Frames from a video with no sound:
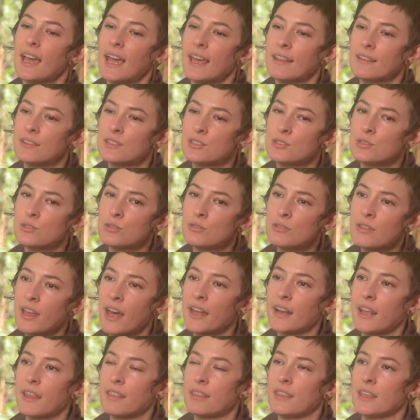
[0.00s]
And to do
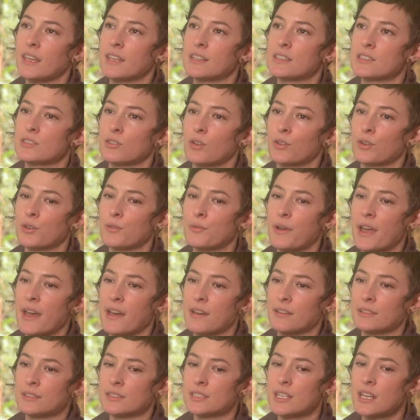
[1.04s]
that, I think it's not
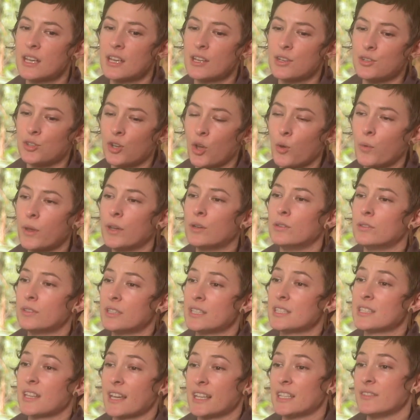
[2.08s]
around knowing all
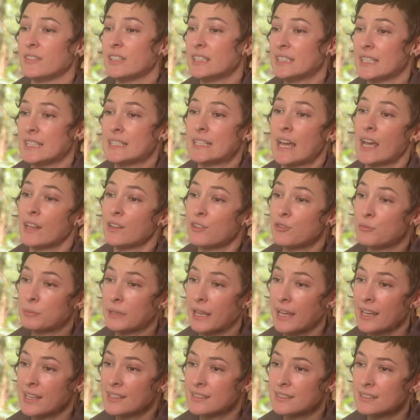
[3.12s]
the scientific detail of
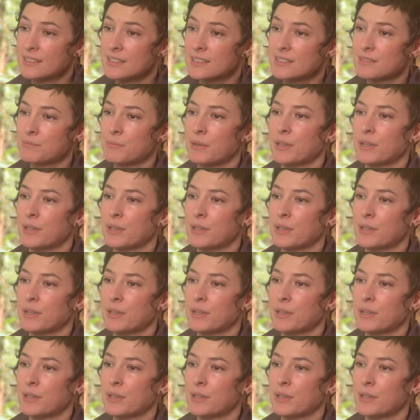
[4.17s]
plants,